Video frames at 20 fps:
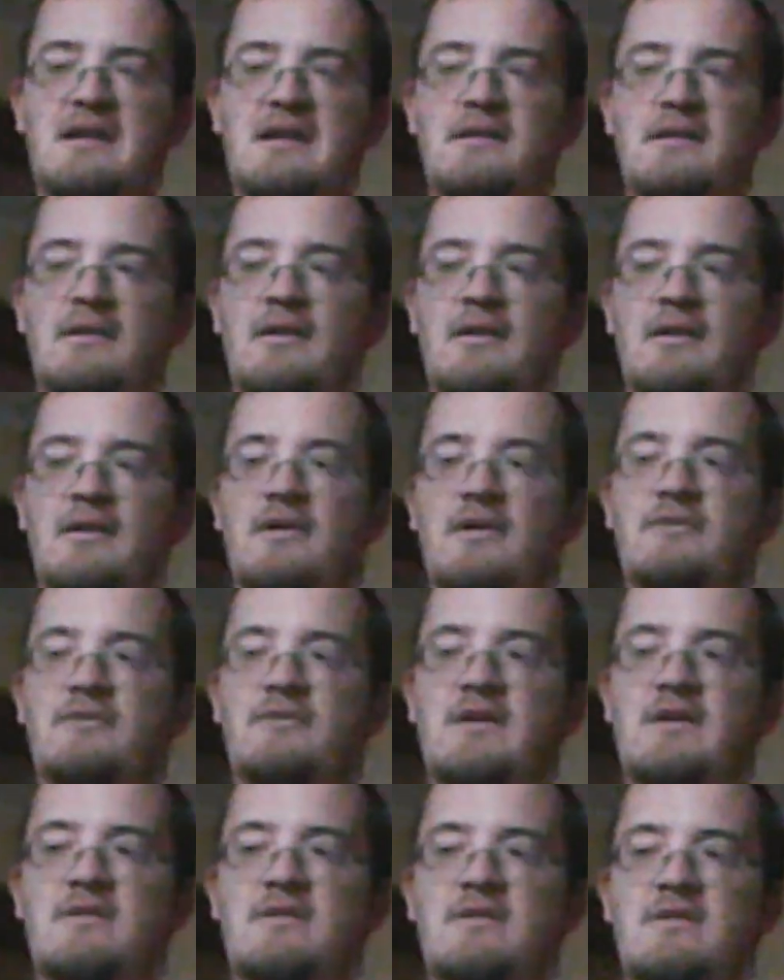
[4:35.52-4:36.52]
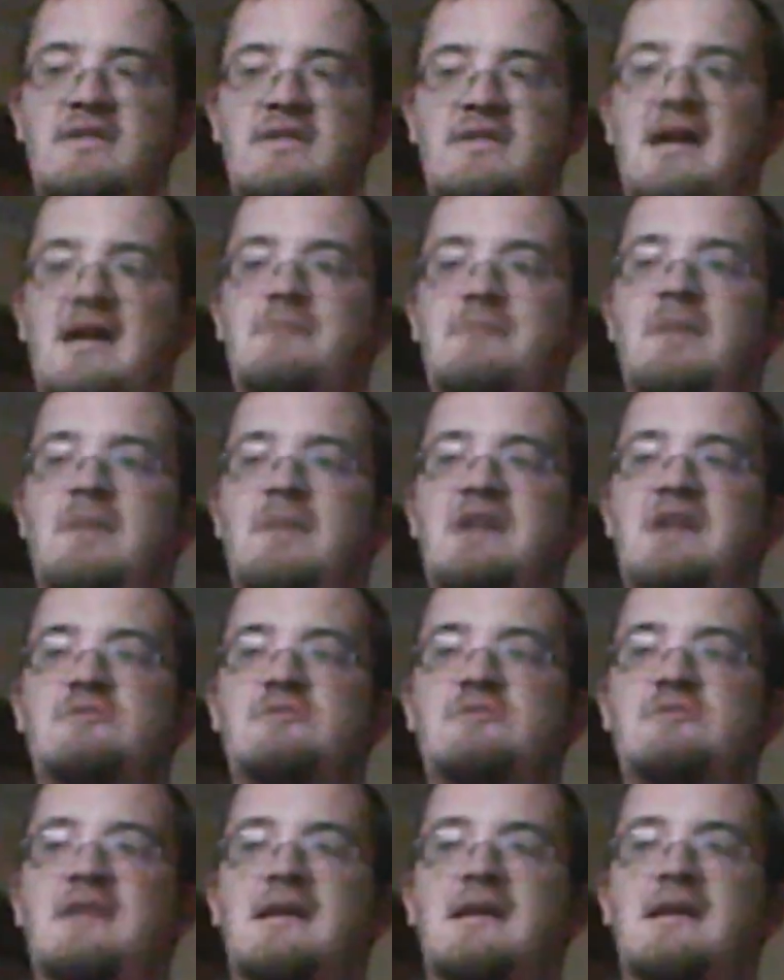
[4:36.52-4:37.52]
figured that Paige was getting in
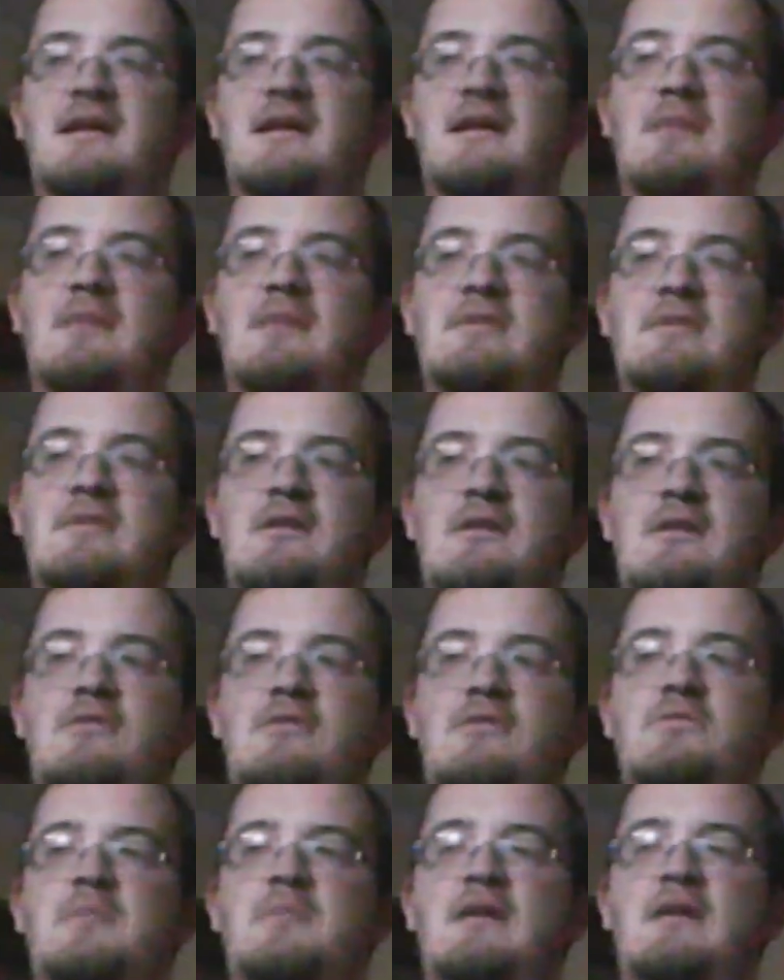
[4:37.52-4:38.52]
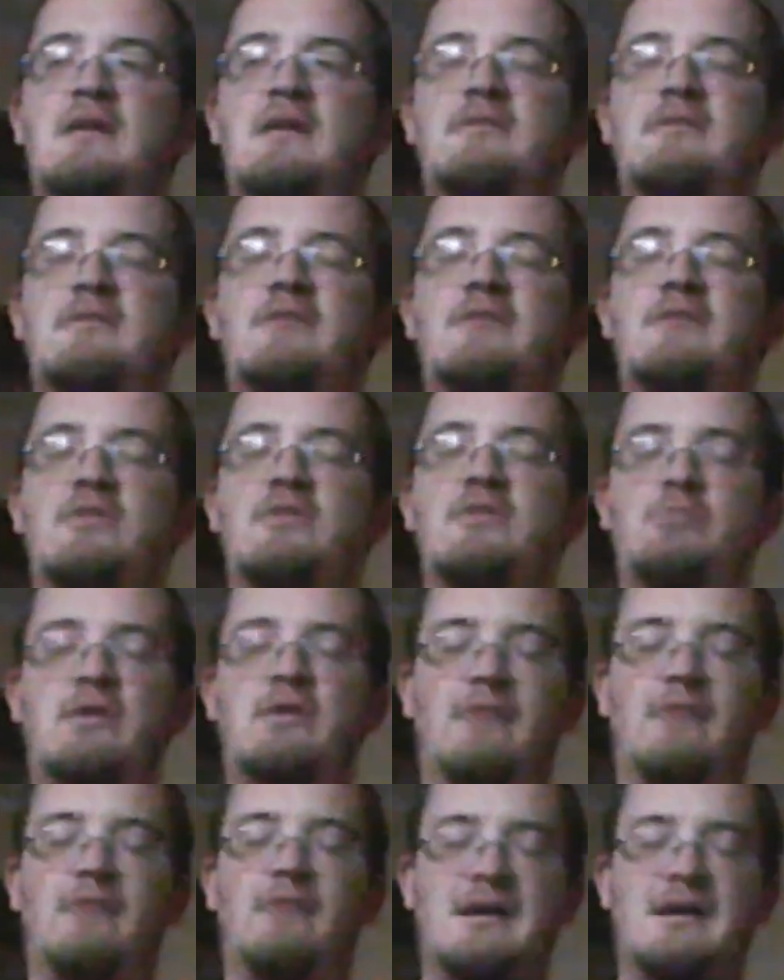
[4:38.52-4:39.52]
Emma's ear, spreading false rhetoric
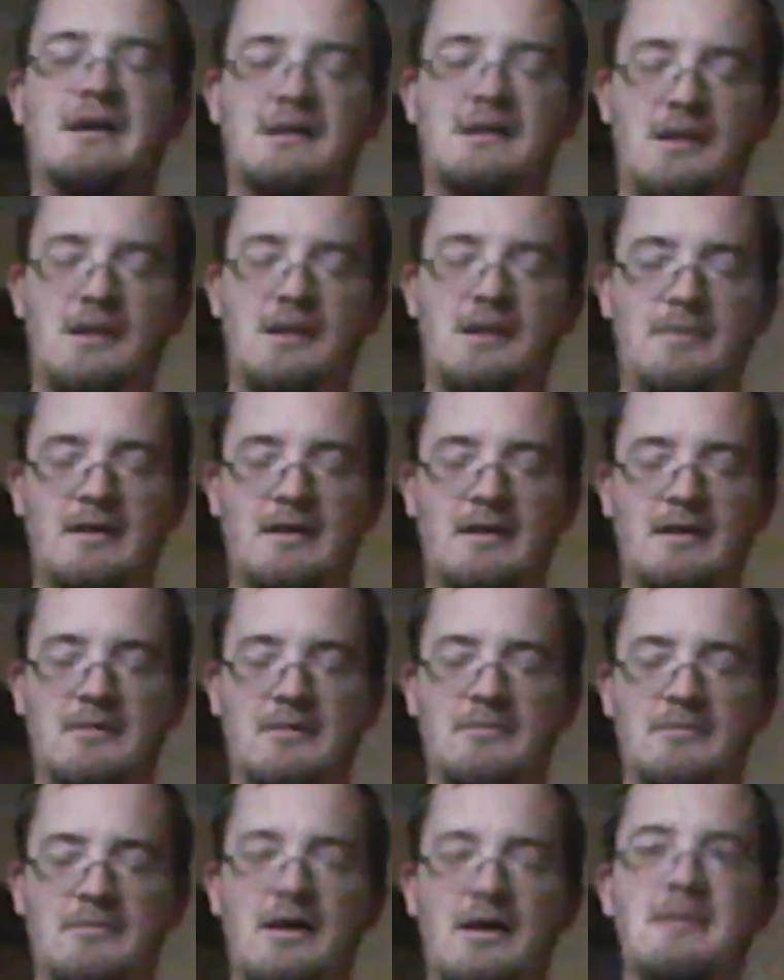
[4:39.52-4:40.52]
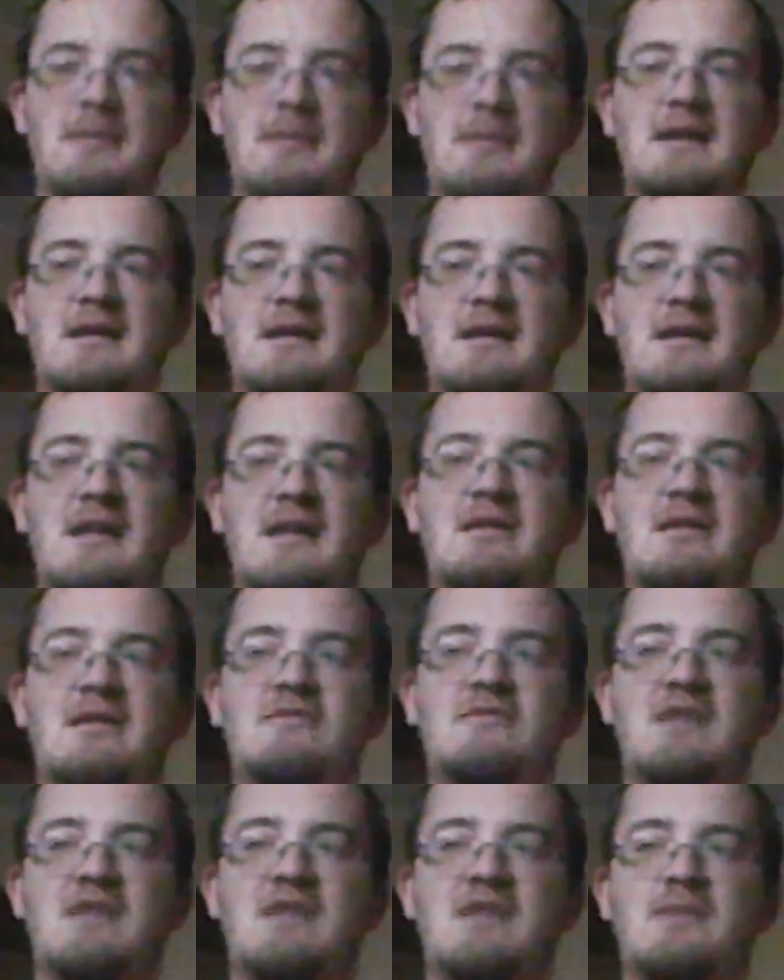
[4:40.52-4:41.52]
about him. I mean, it's understandable.
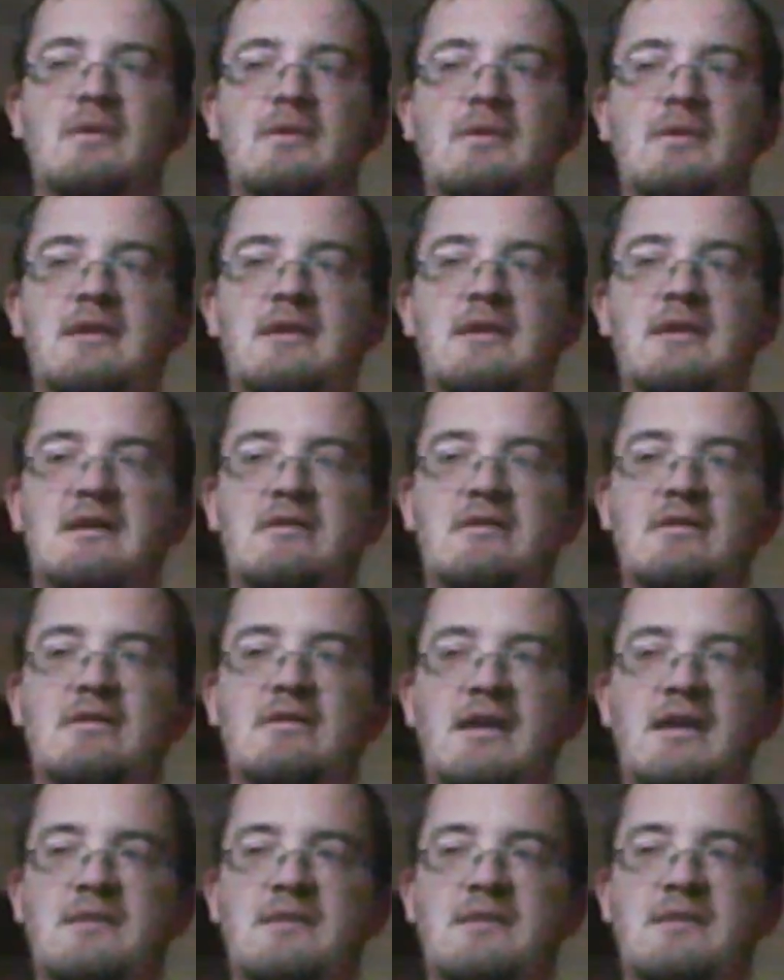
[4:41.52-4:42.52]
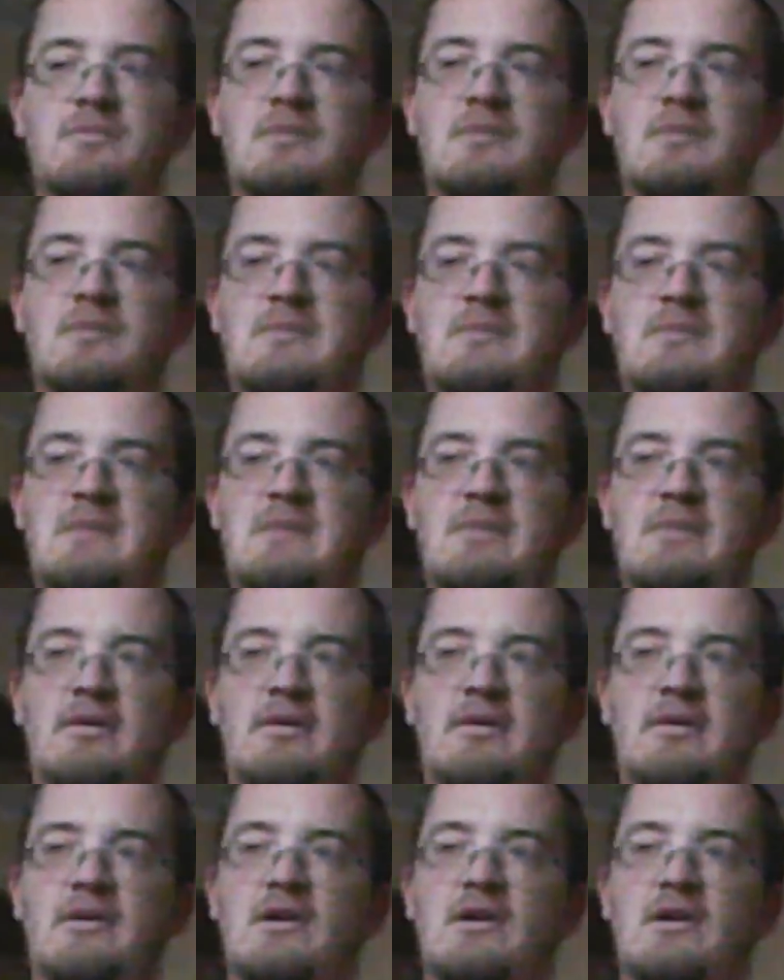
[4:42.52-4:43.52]
He doesn't like when people
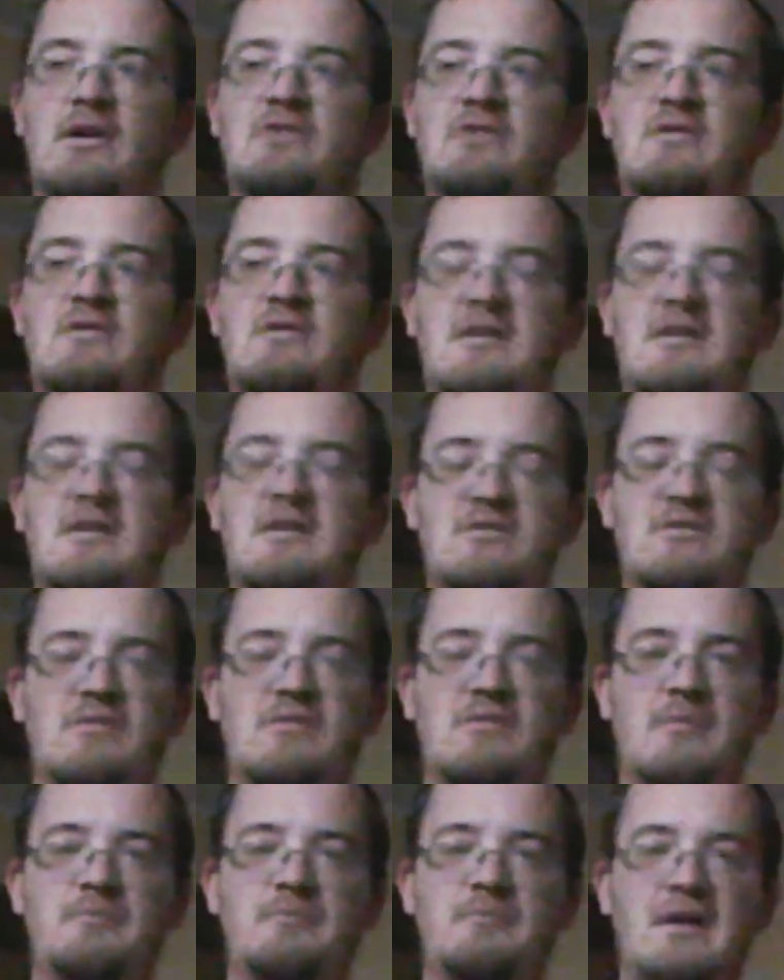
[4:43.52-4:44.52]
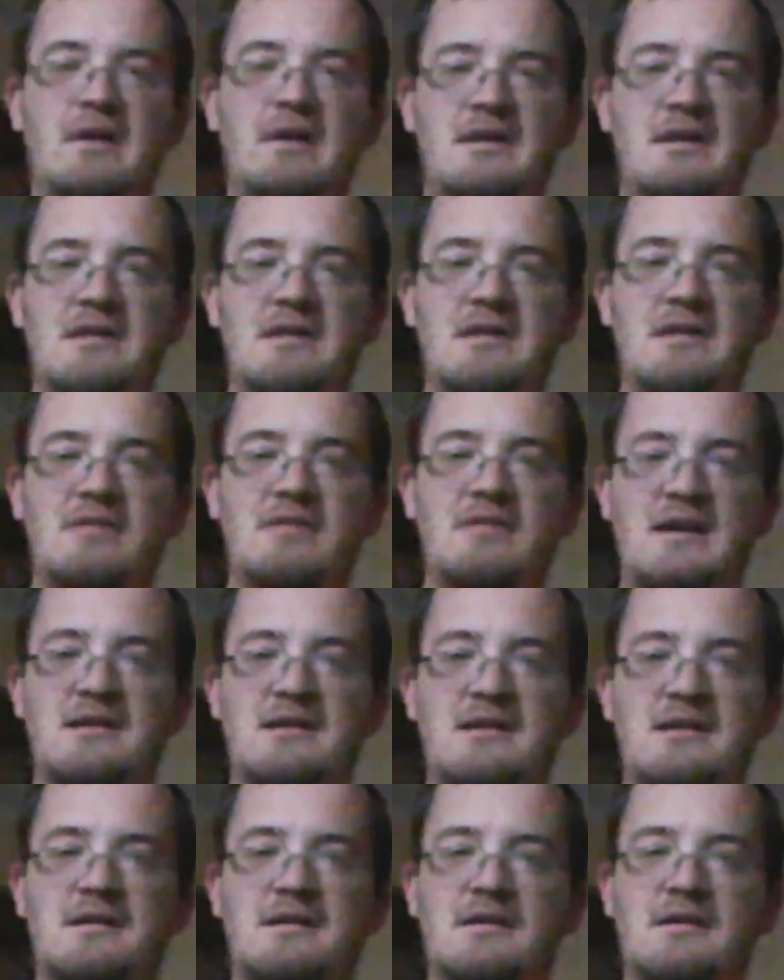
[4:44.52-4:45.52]
do this to him, but he's like, you
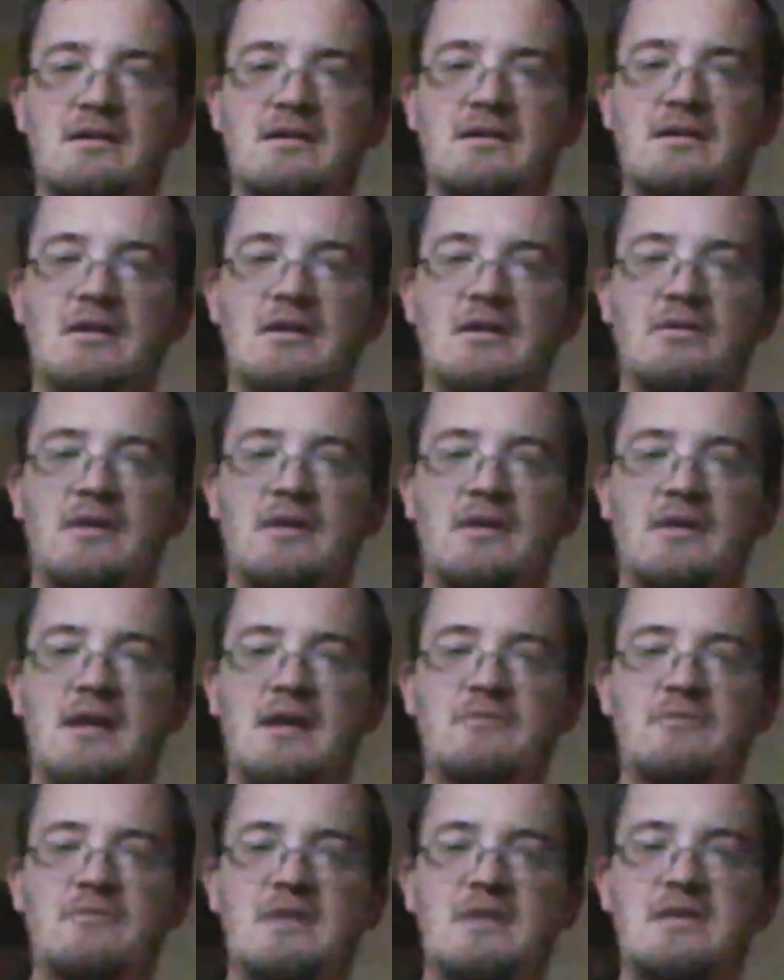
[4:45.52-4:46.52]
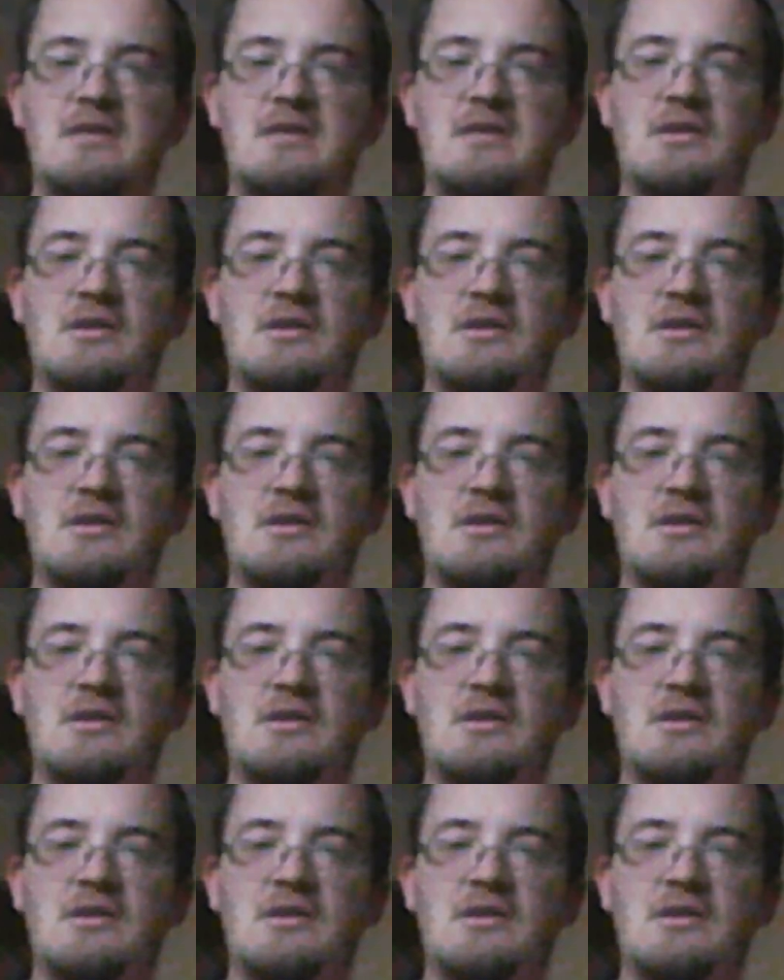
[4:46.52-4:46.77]
know, unreasonable.